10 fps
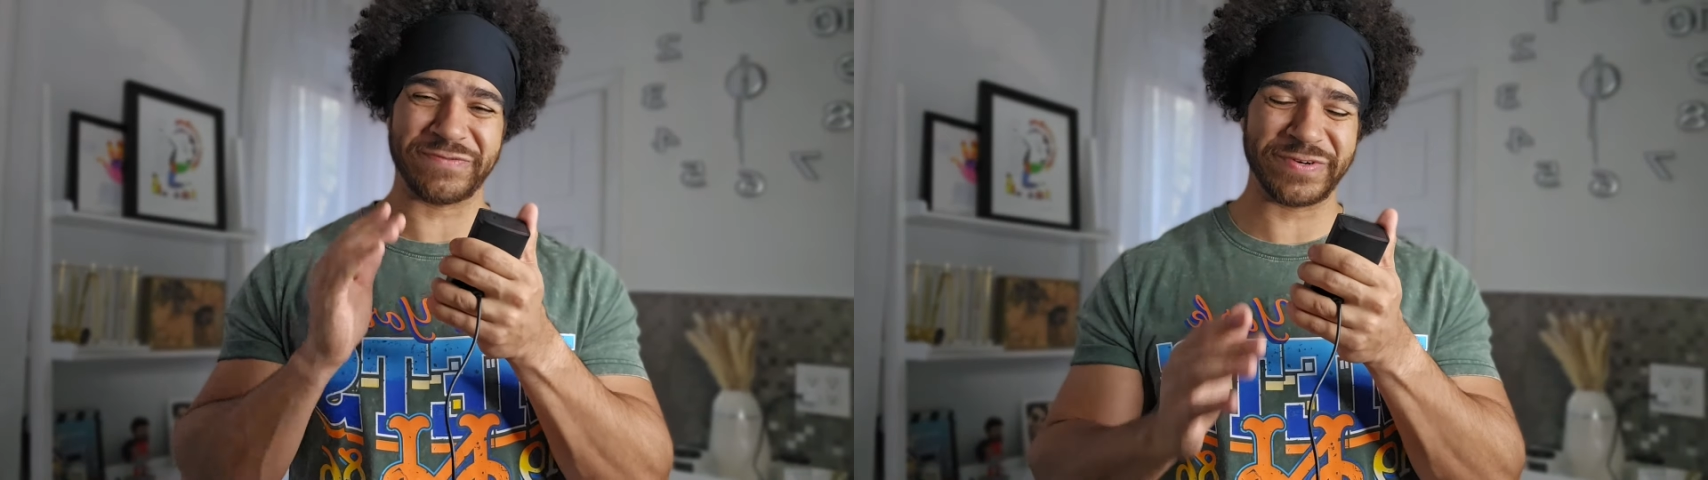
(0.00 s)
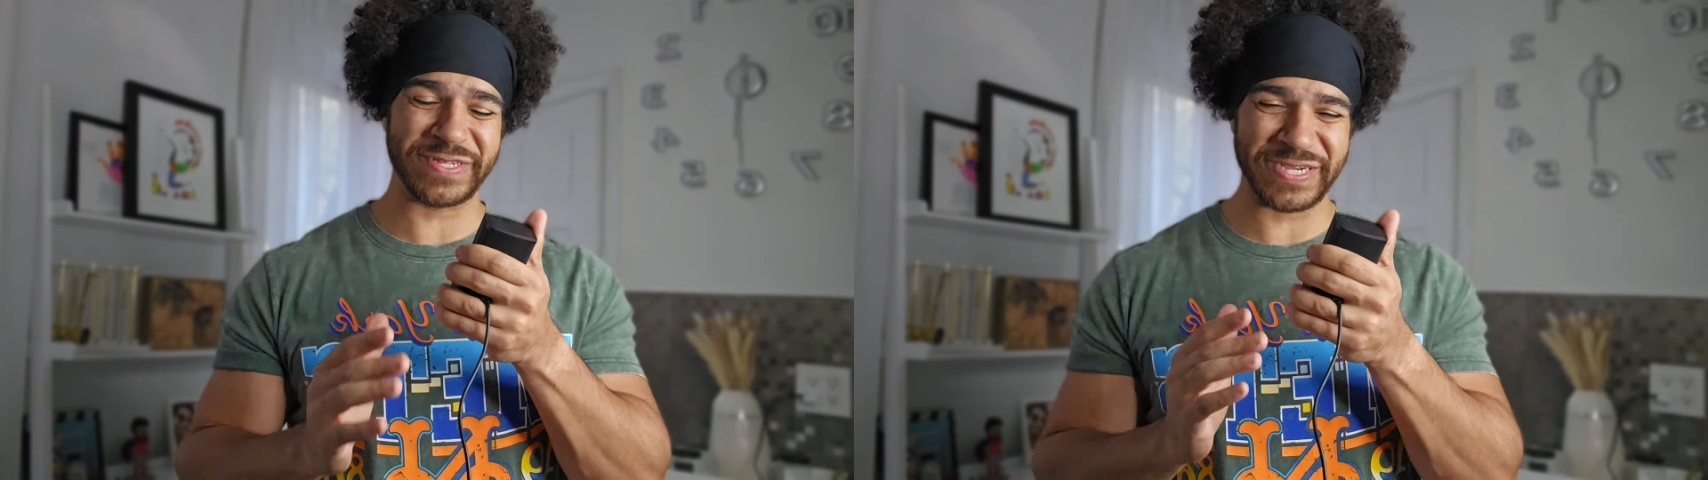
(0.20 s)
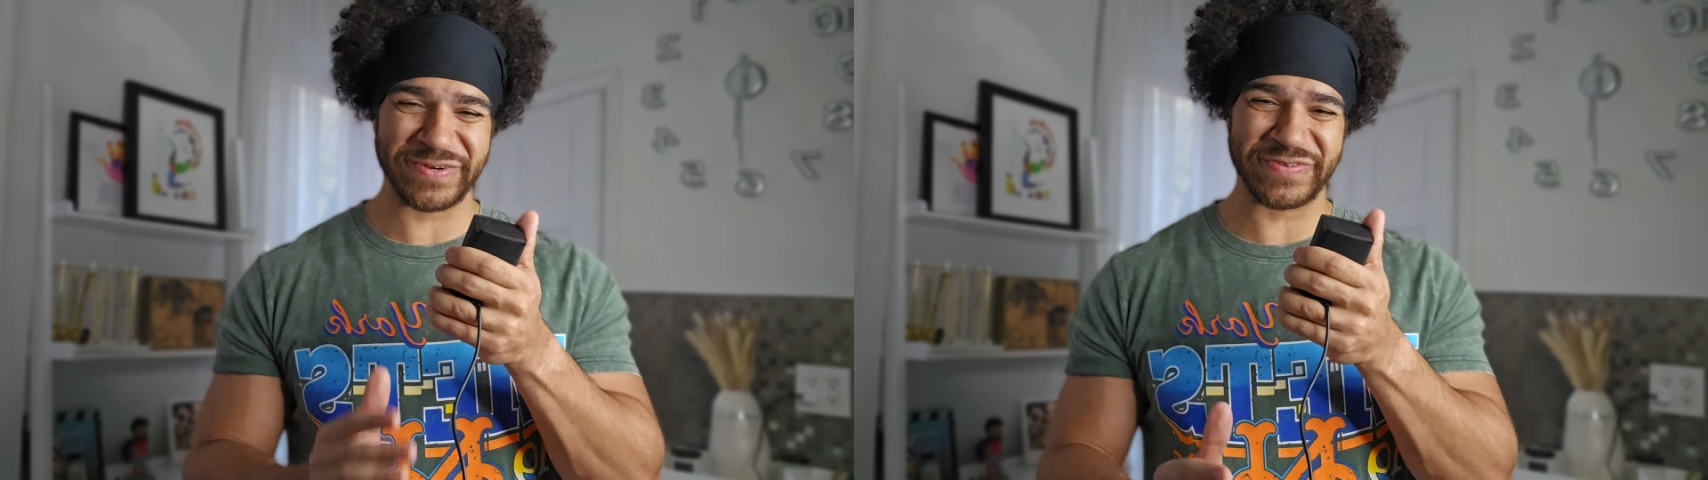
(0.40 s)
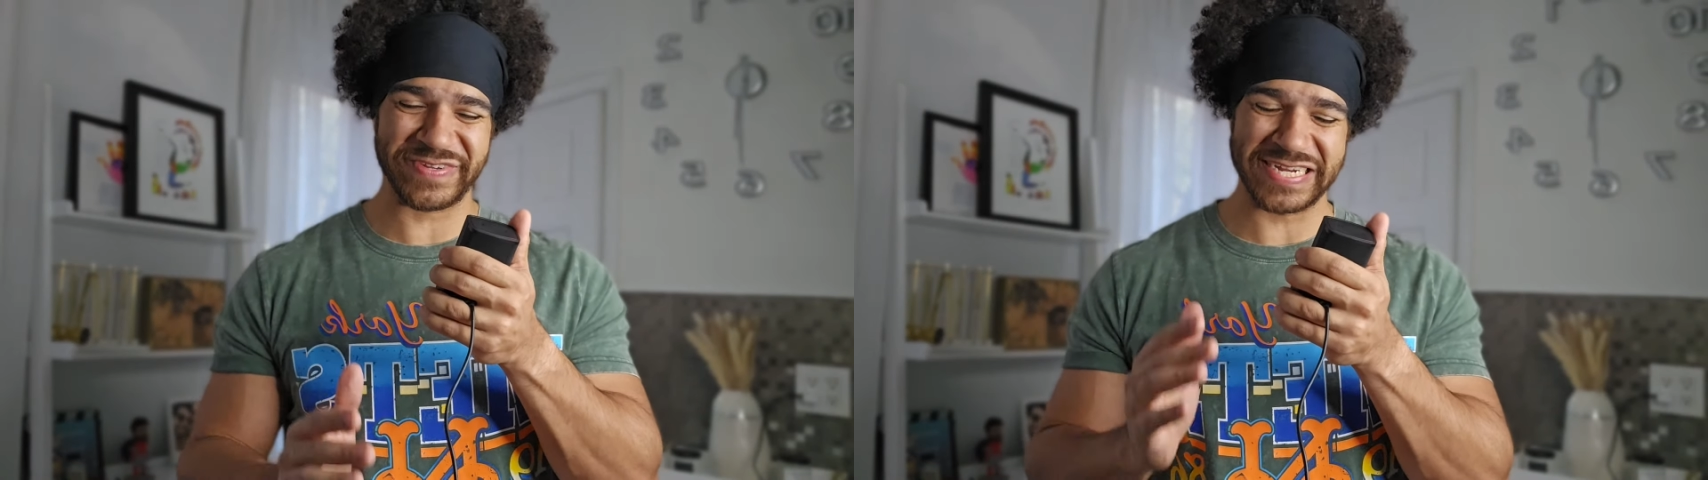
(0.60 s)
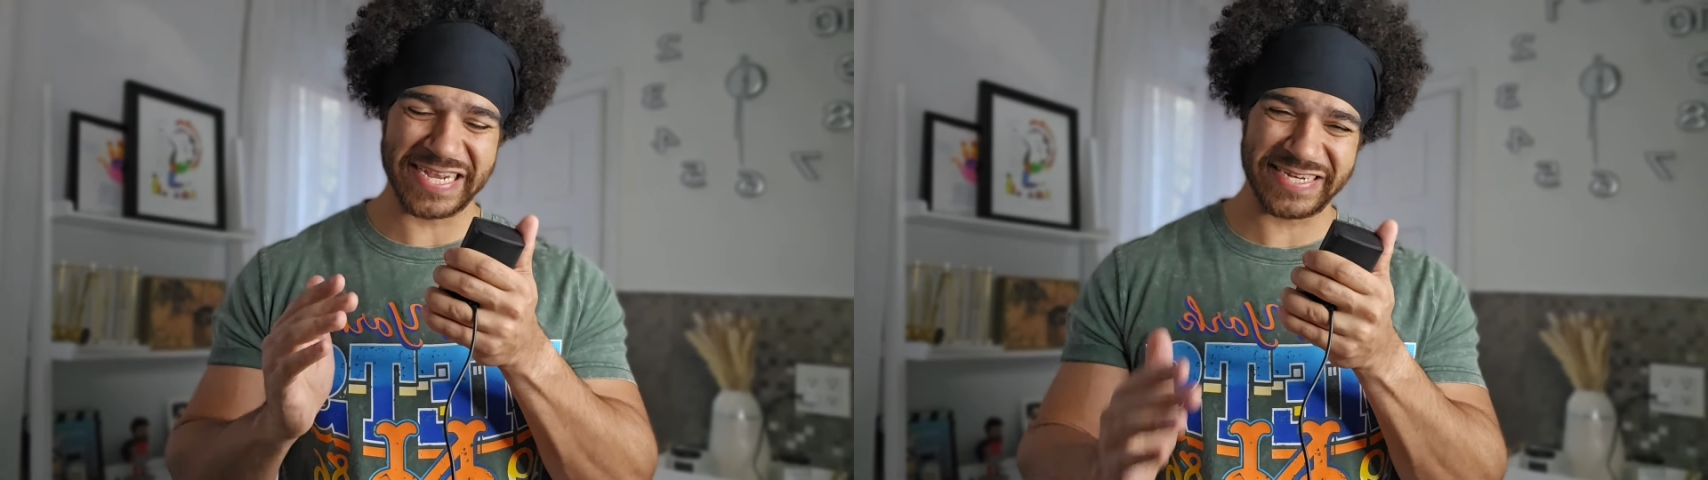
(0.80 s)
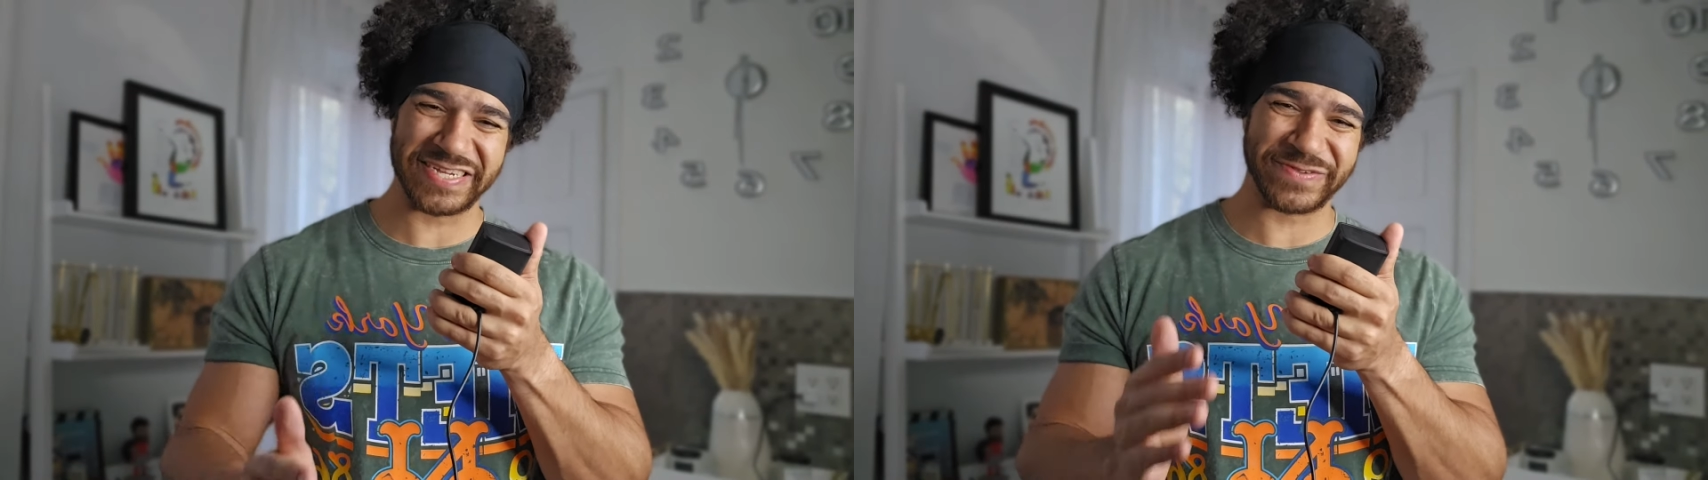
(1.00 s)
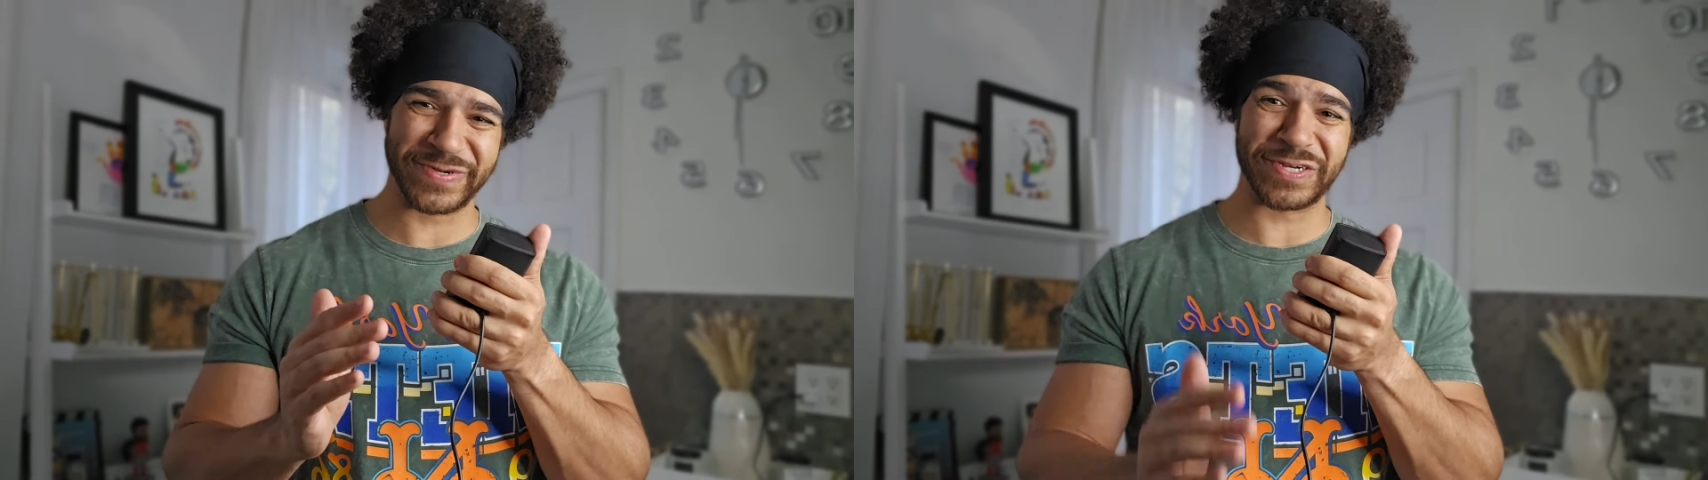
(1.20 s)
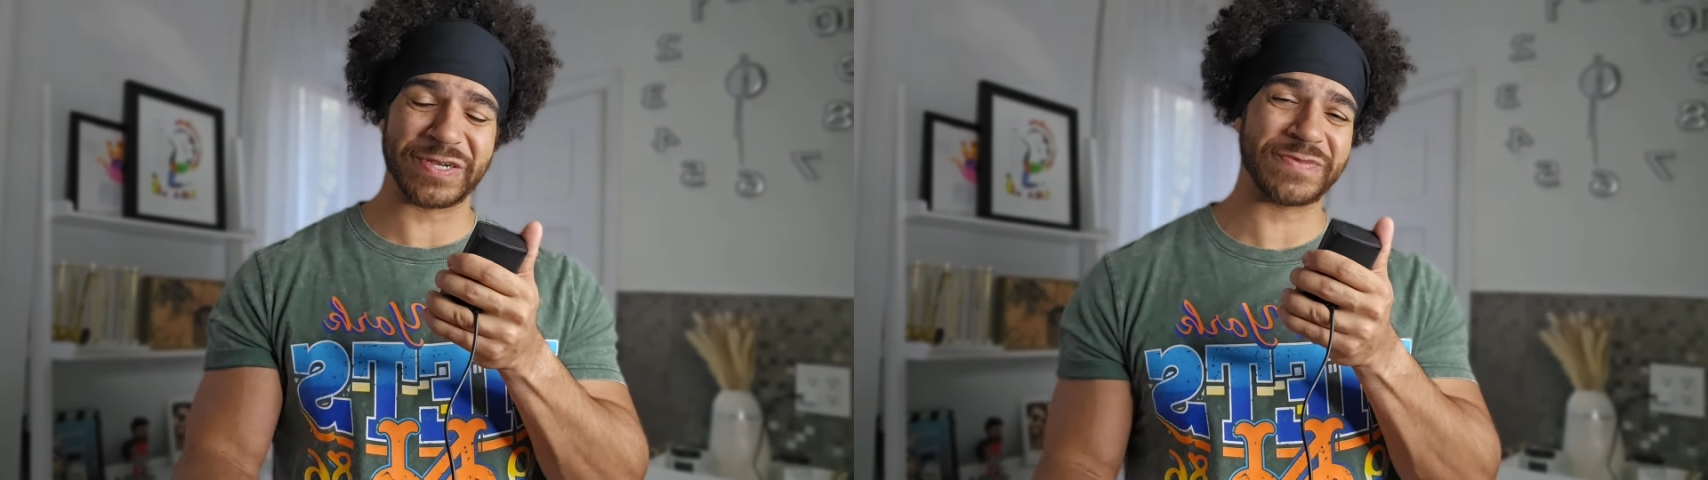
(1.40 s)
really interesting ideas when
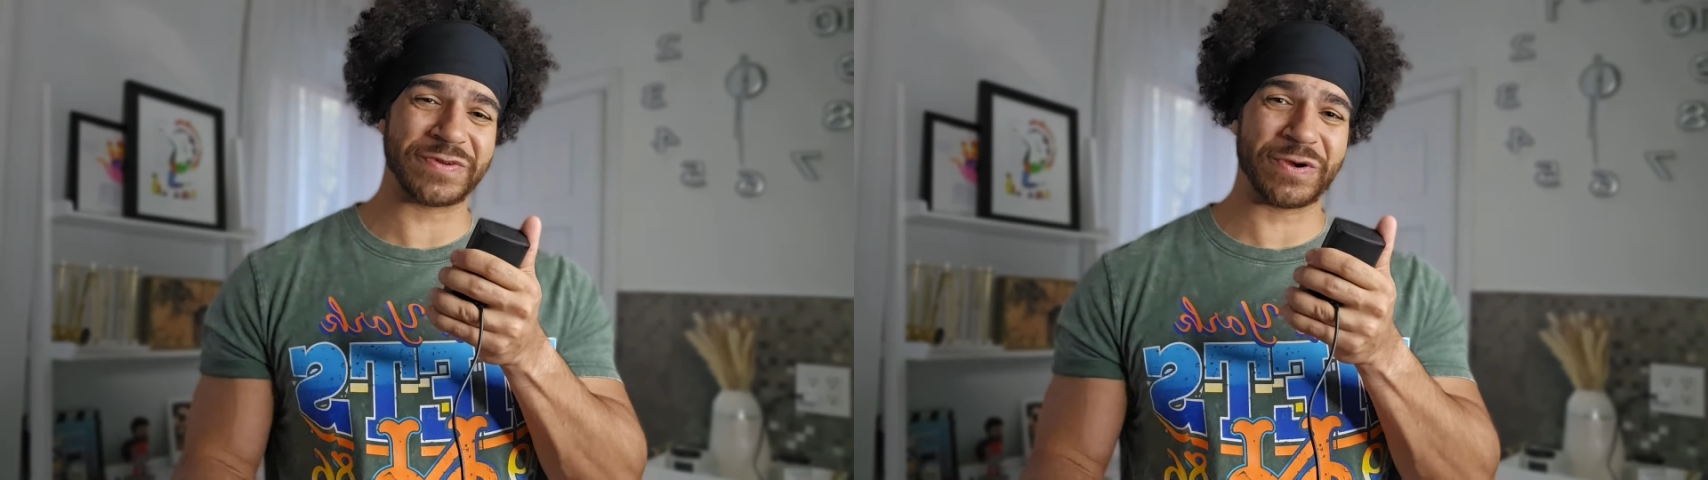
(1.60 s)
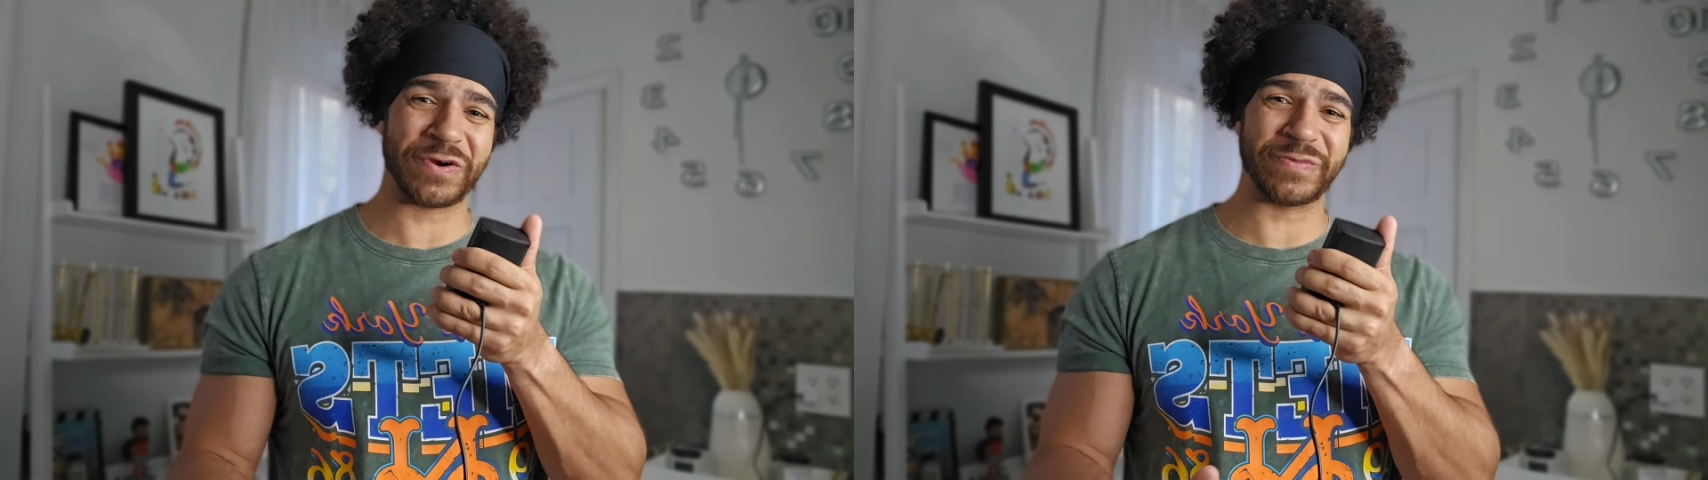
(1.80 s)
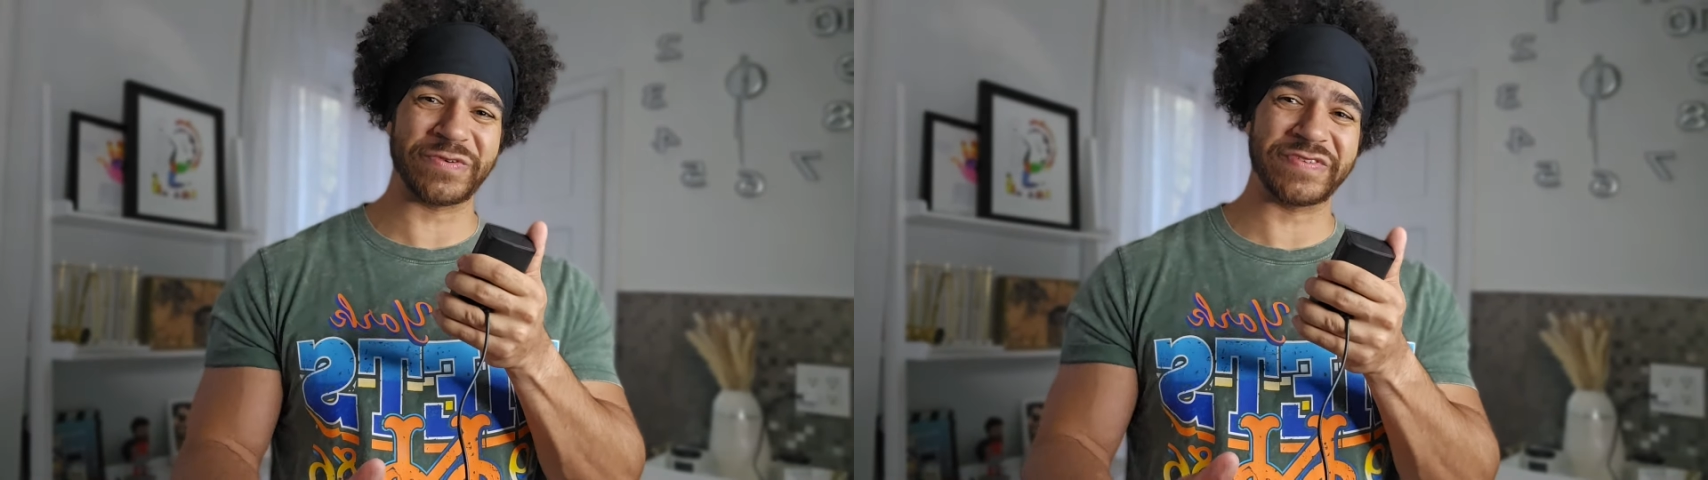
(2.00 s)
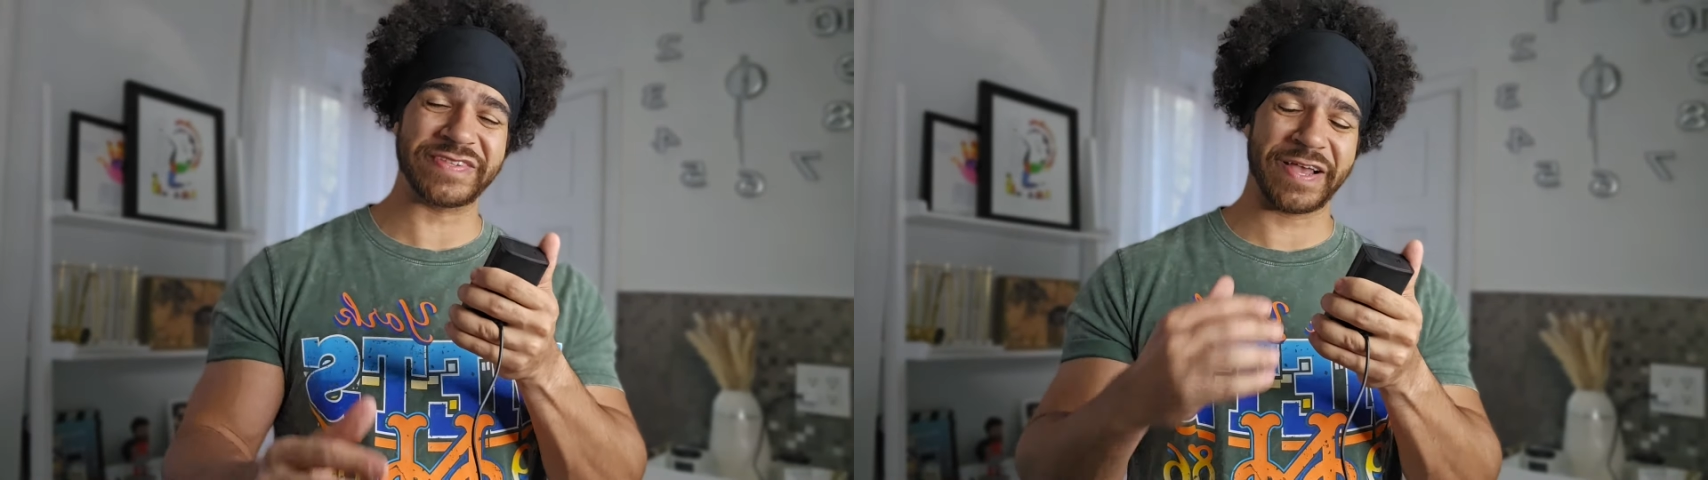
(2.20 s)
it comes to horror movies.